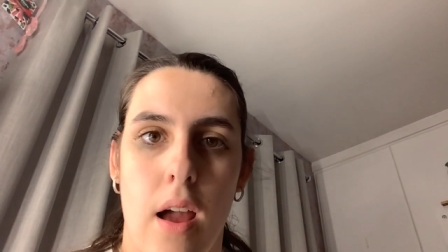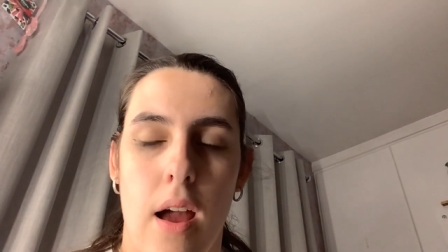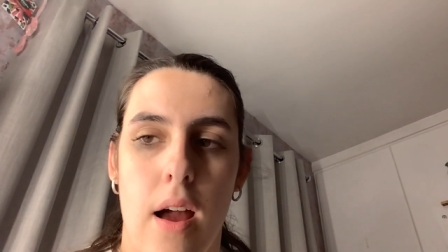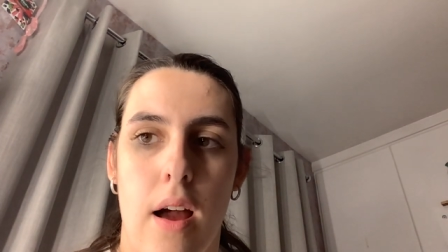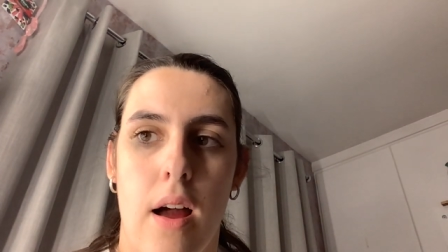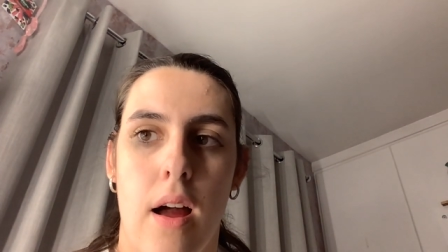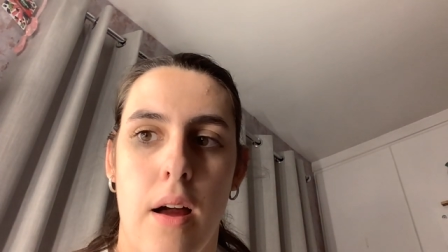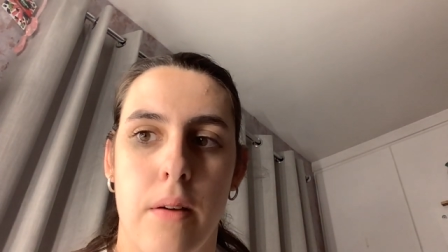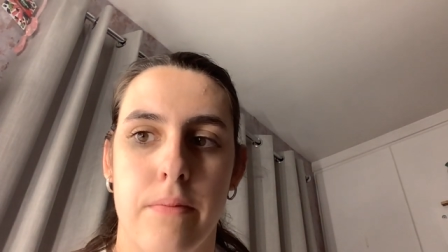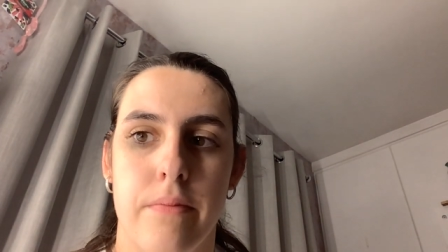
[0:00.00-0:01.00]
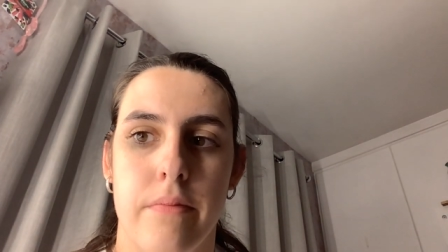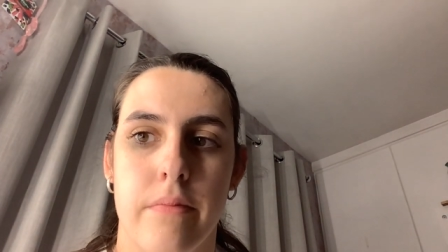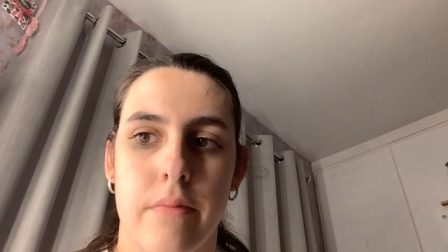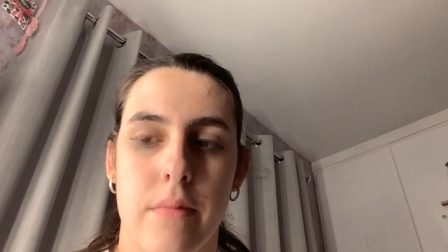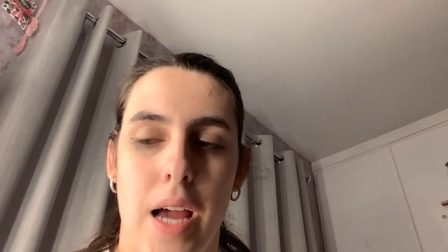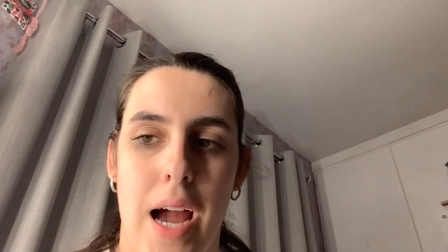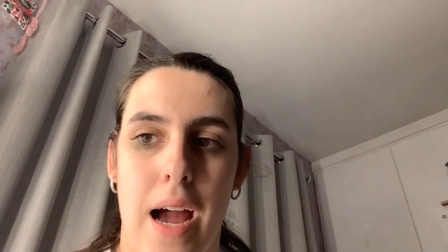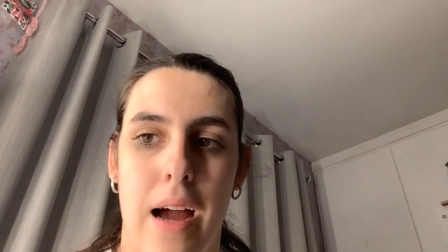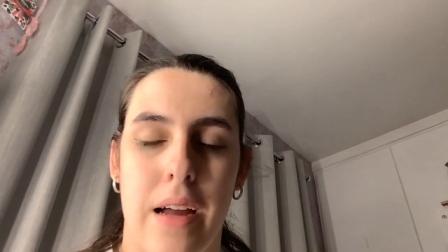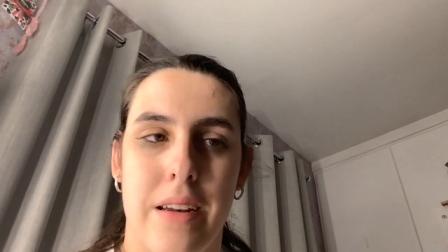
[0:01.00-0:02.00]
Um,
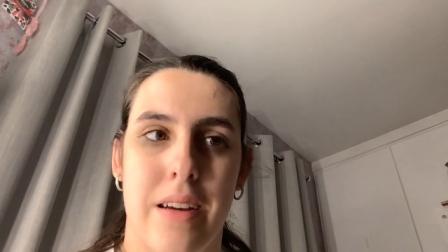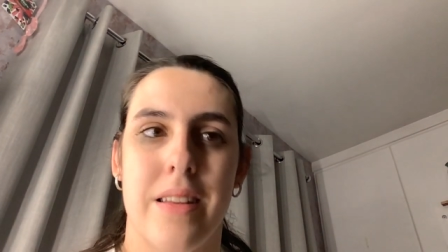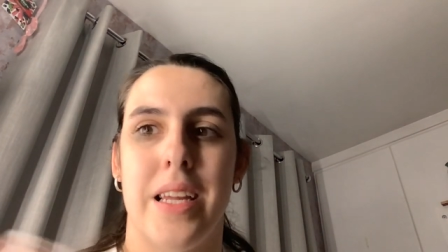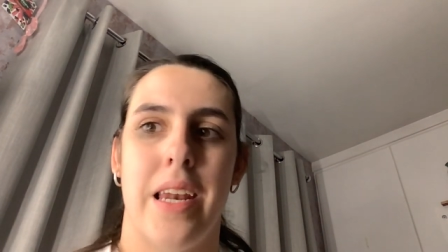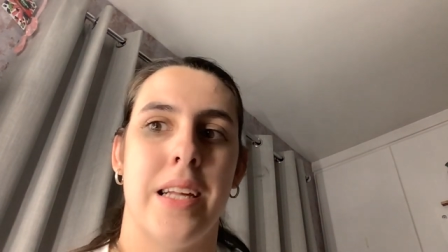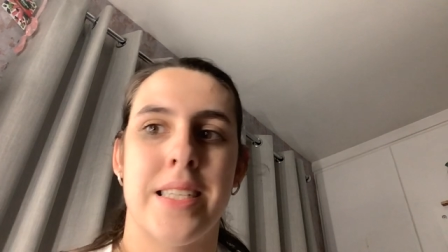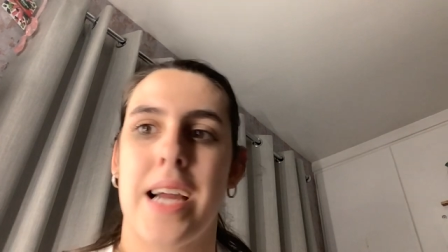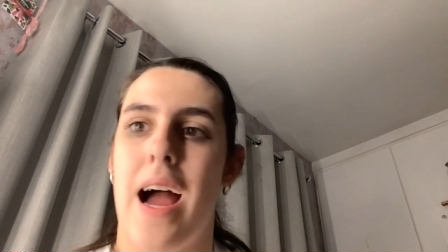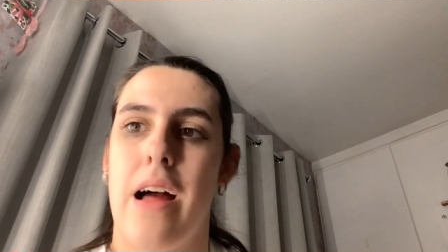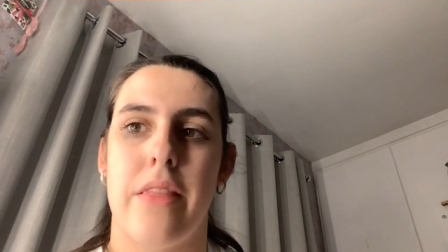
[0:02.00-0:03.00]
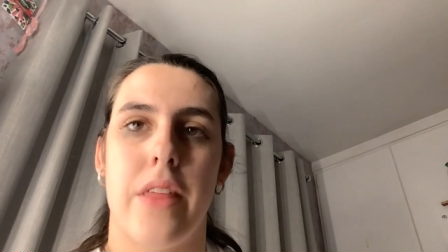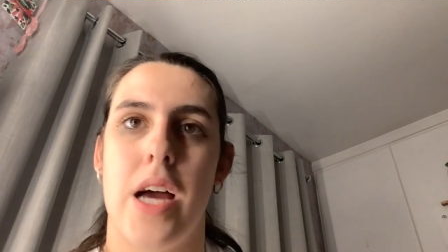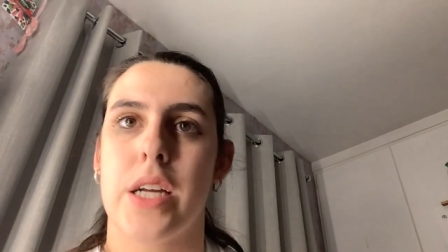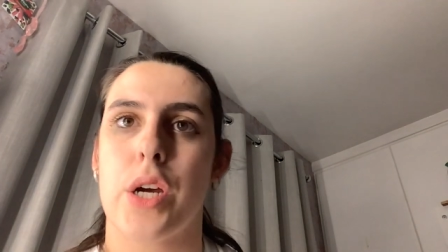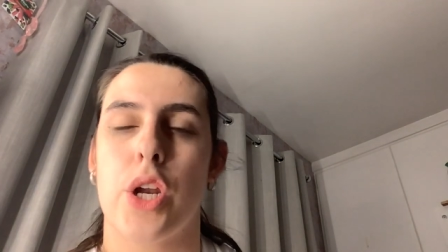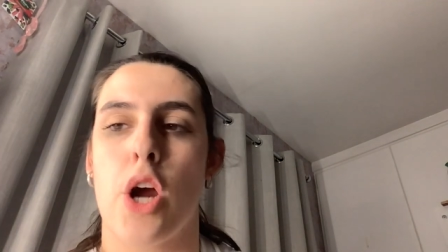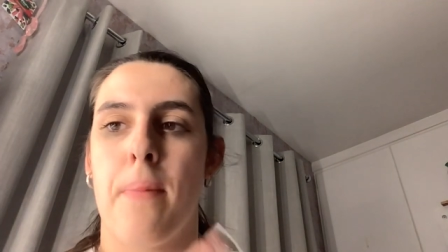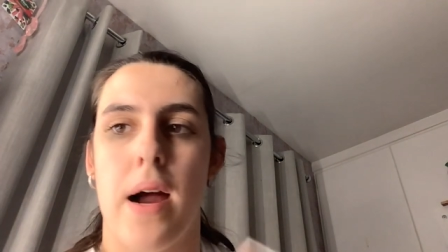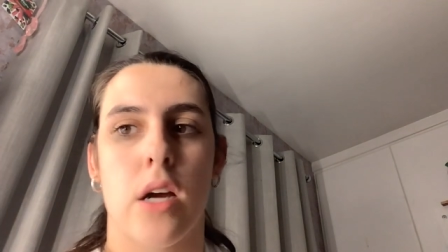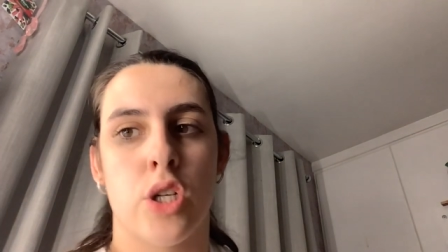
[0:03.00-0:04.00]
and Linda's scared that he's going to go
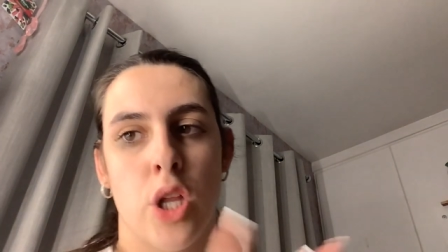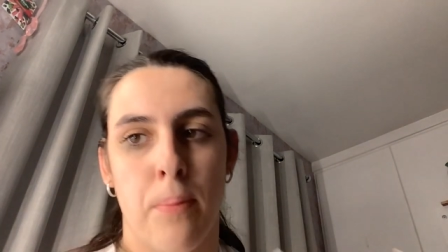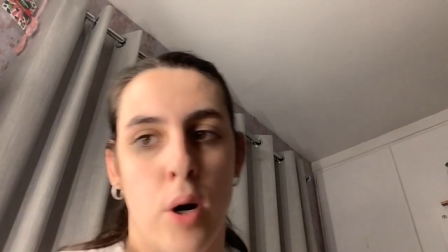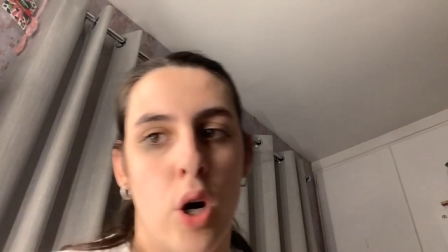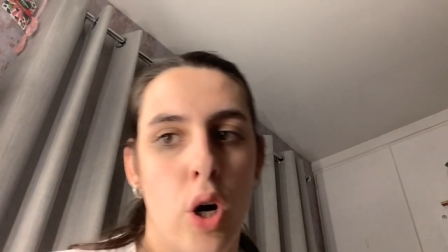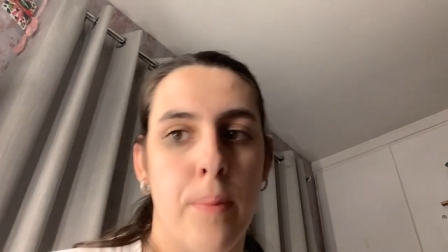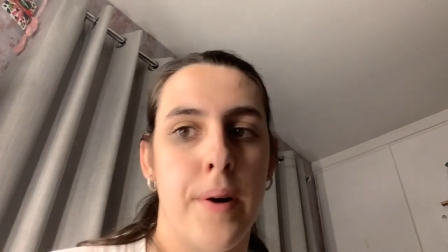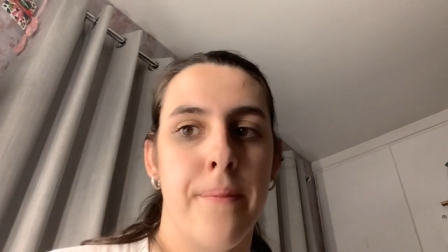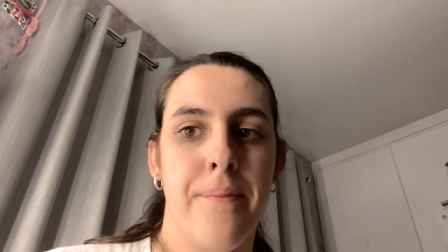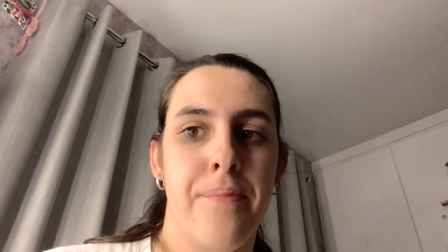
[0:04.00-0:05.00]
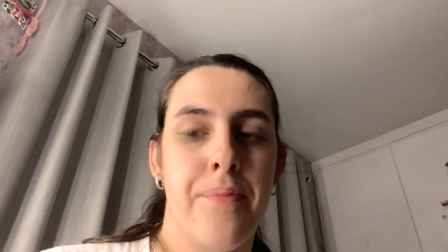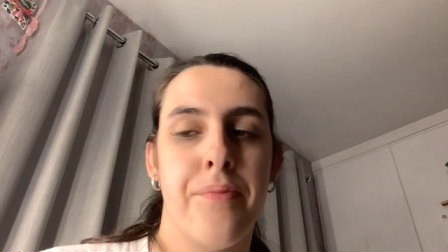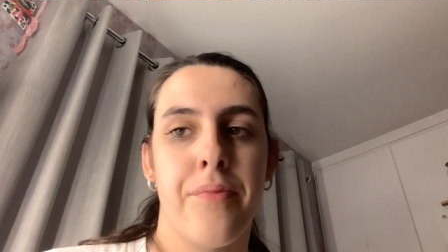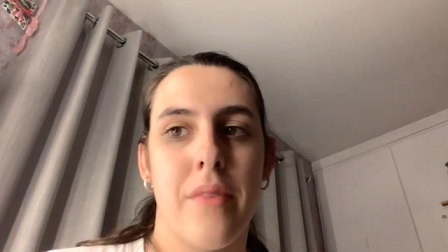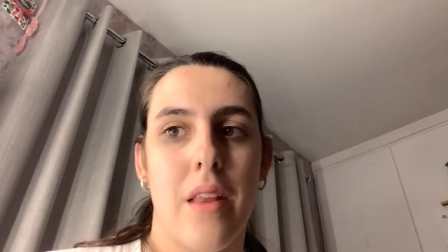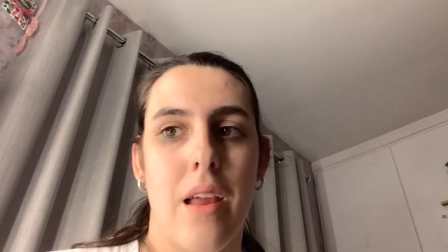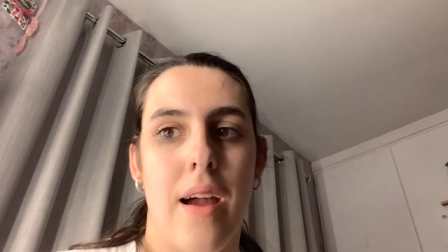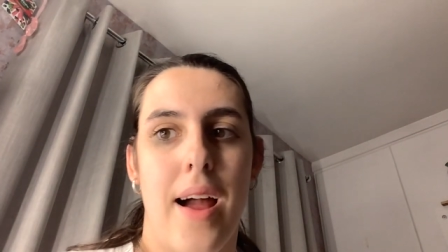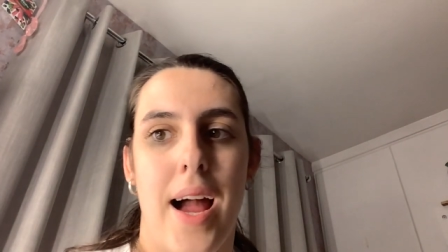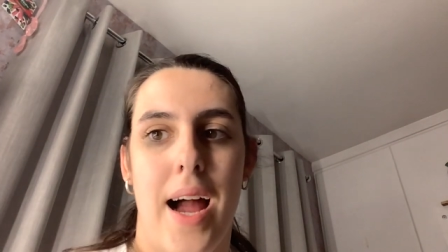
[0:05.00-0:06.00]
back to the pub
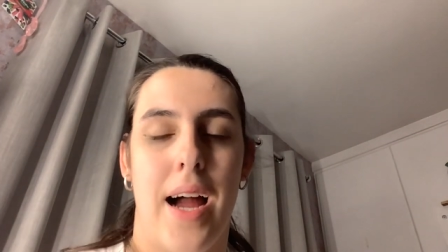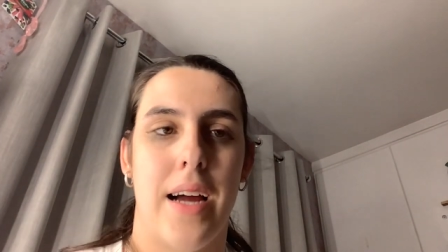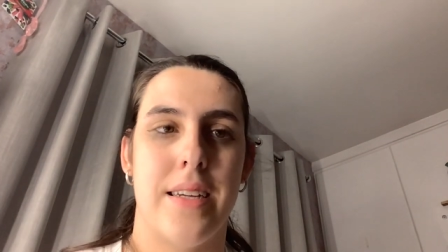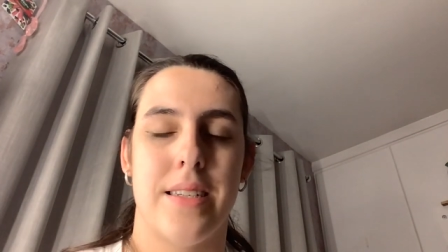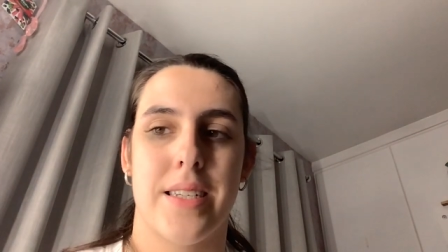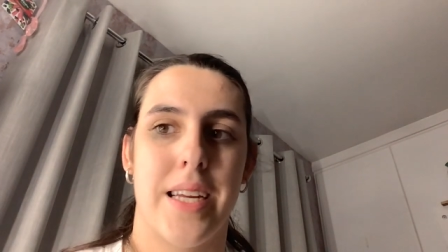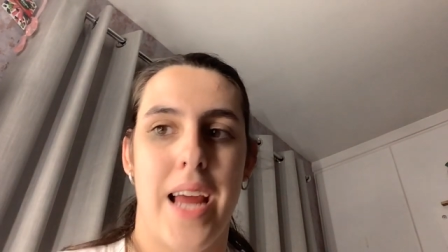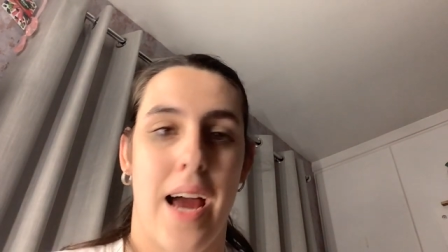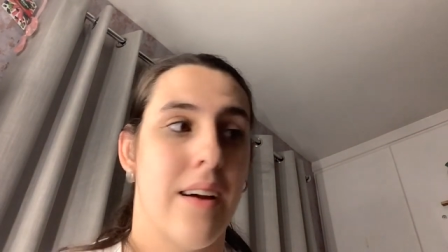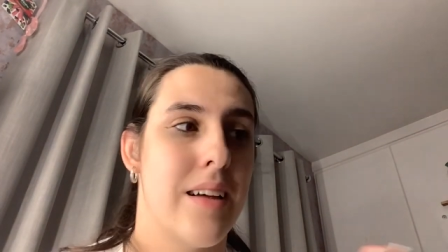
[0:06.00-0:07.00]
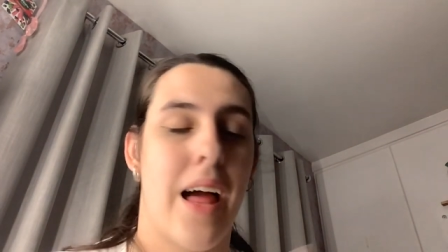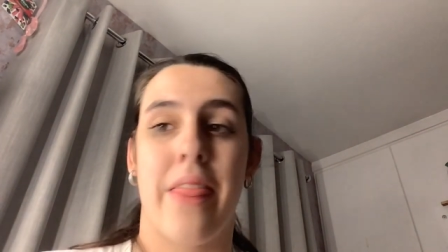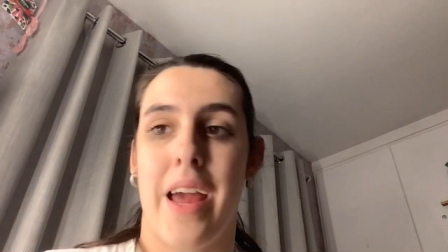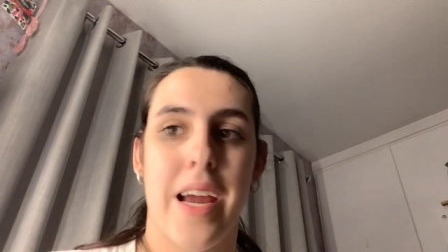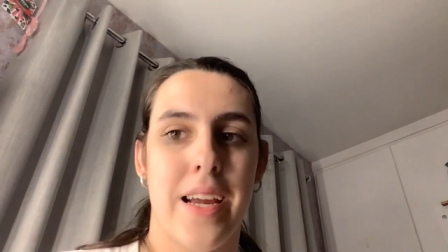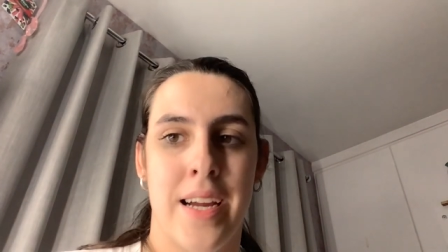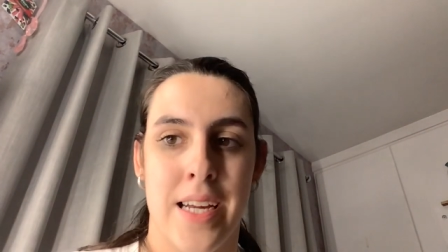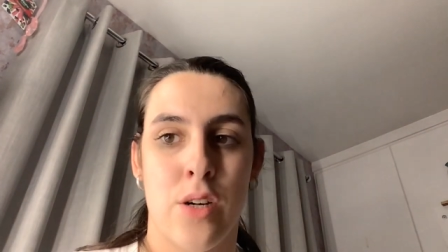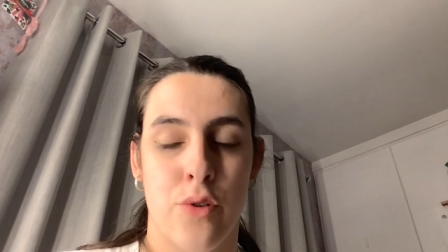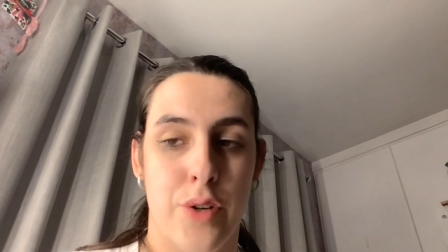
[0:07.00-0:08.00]
and yeah, I think he
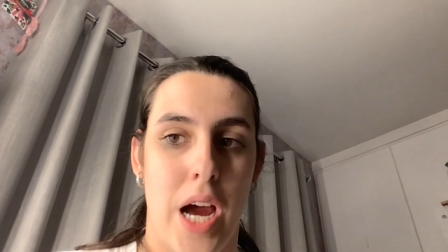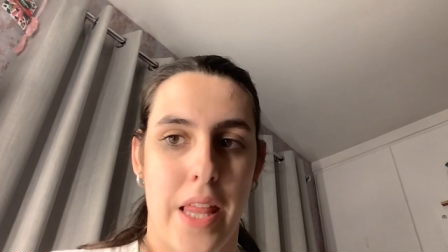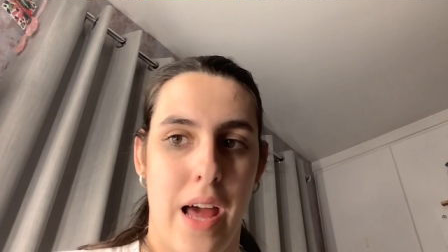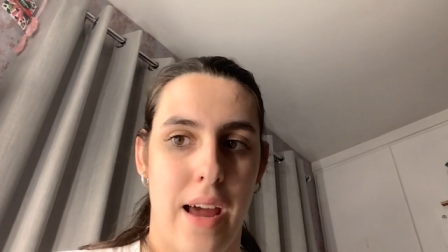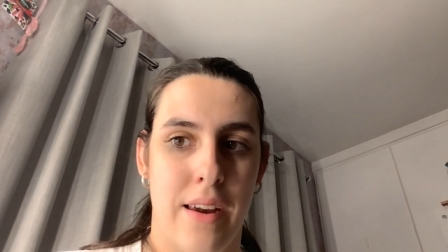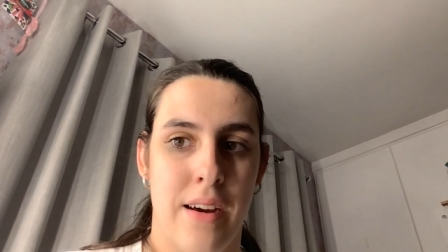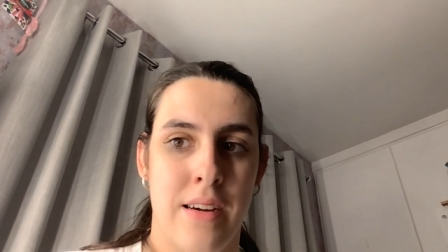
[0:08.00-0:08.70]
could die then.